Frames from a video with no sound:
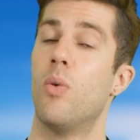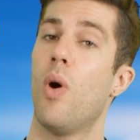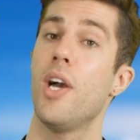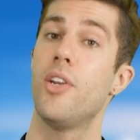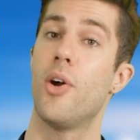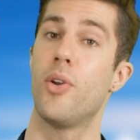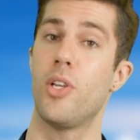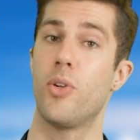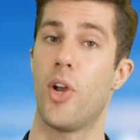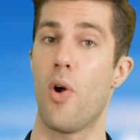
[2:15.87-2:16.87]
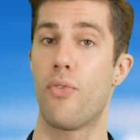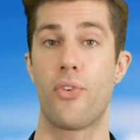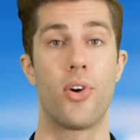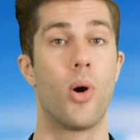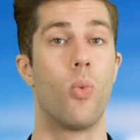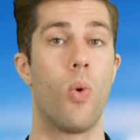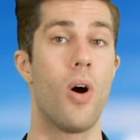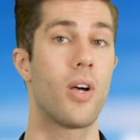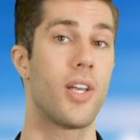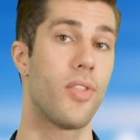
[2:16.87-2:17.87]
Why don't you go for a
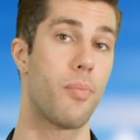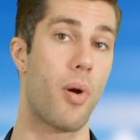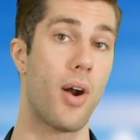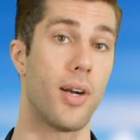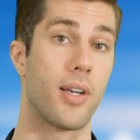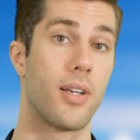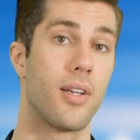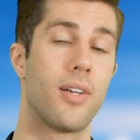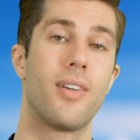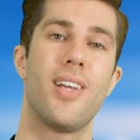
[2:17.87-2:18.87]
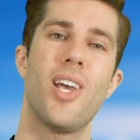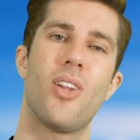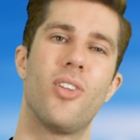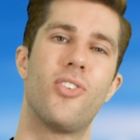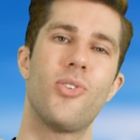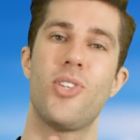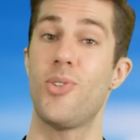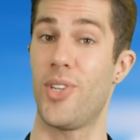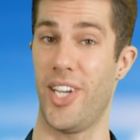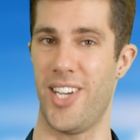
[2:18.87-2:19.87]
walk in the park? It'll do
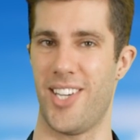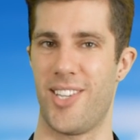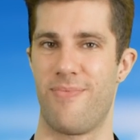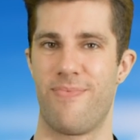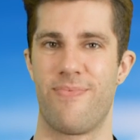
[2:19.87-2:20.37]
you good.